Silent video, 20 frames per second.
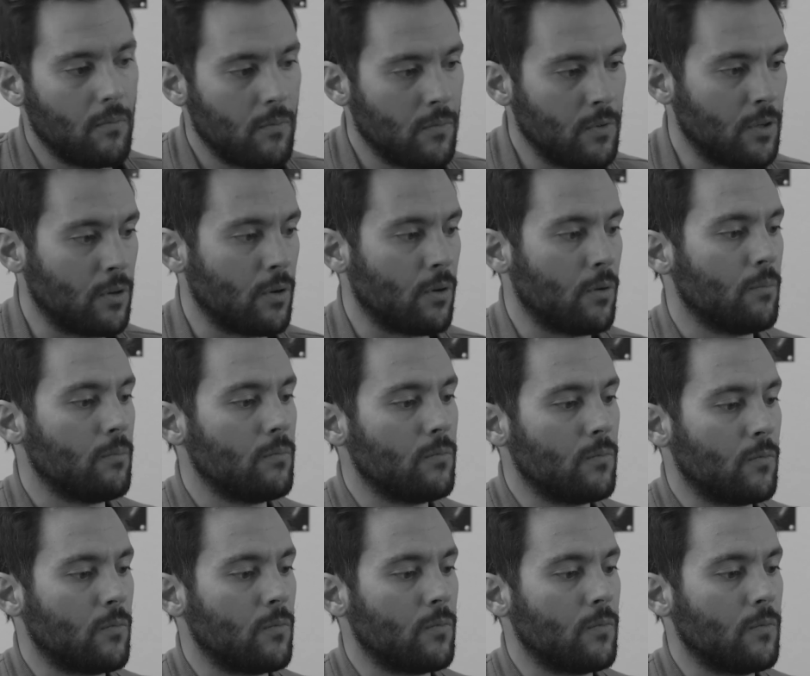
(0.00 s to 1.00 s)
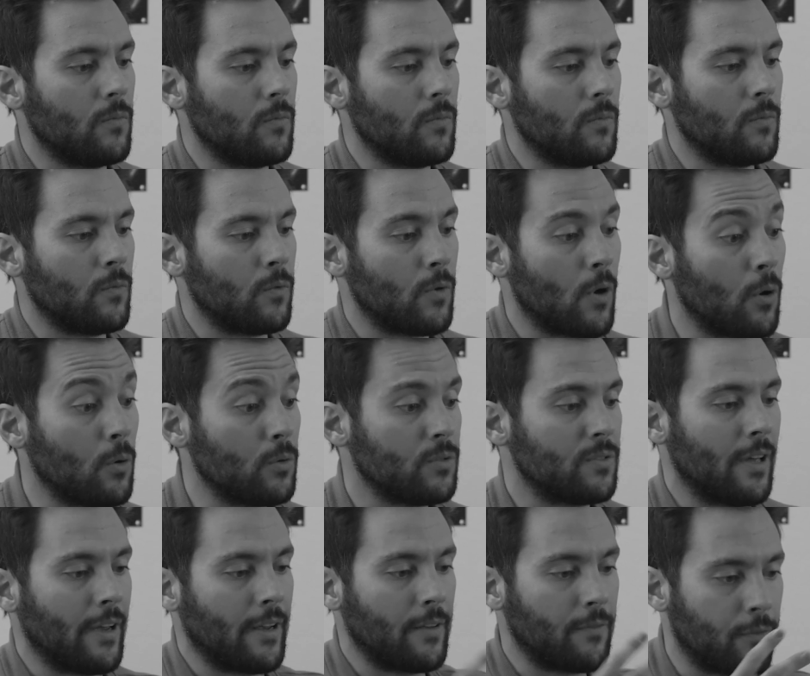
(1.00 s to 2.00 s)
you know, rose,
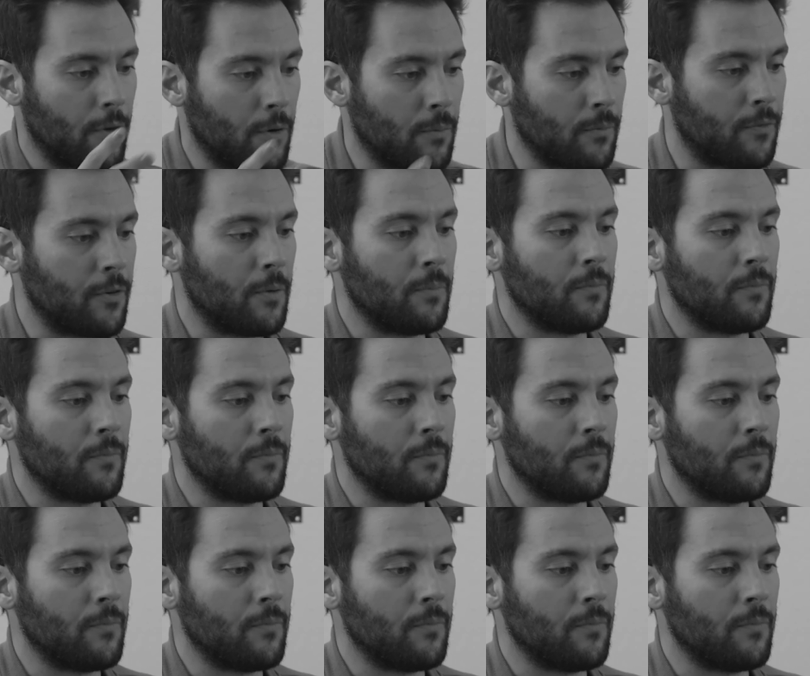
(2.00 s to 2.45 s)
like from